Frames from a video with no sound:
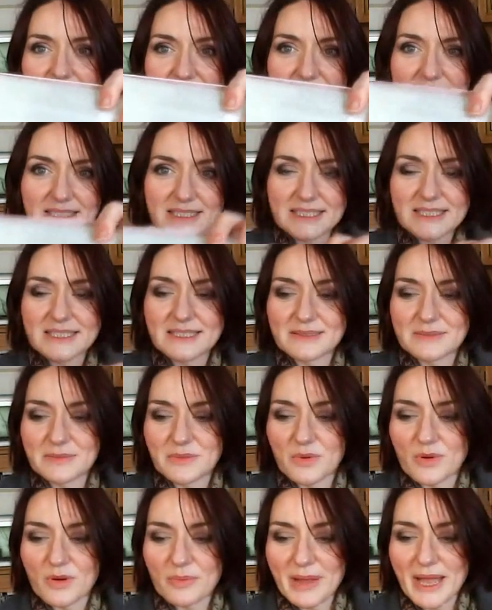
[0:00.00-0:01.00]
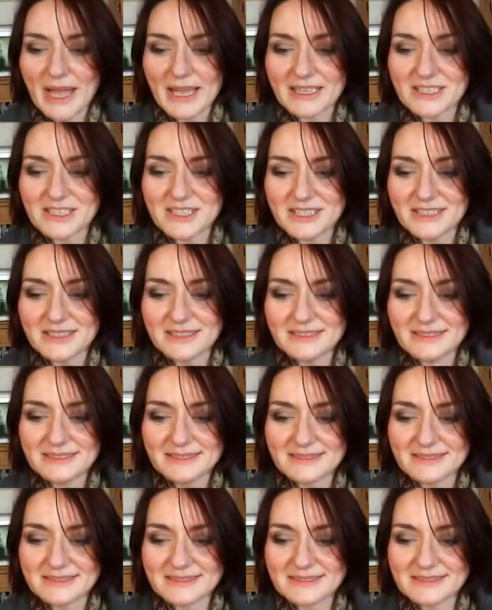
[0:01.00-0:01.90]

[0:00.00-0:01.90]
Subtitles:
And more packaging,